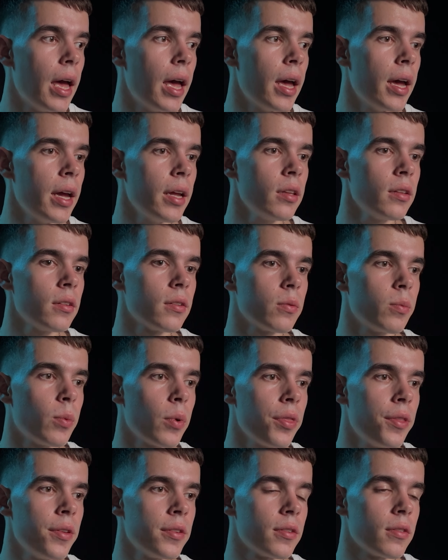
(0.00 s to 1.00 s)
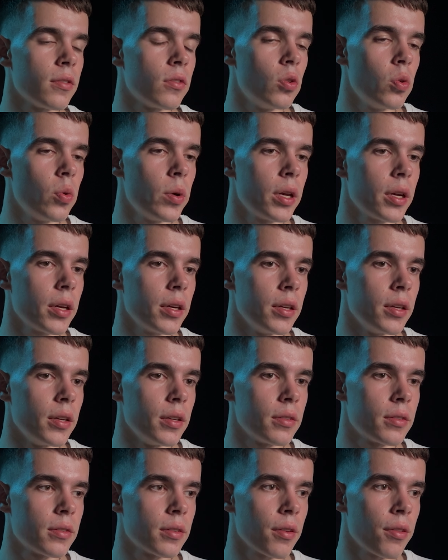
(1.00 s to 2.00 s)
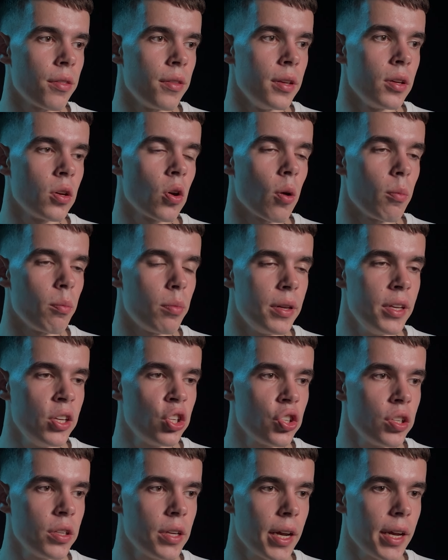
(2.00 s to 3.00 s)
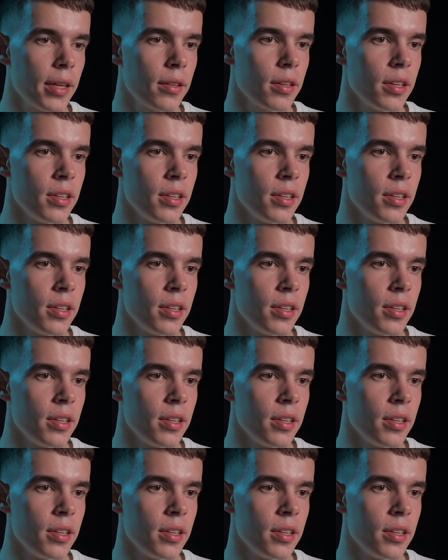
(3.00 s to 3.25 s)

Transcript: And what this is doing is the completion date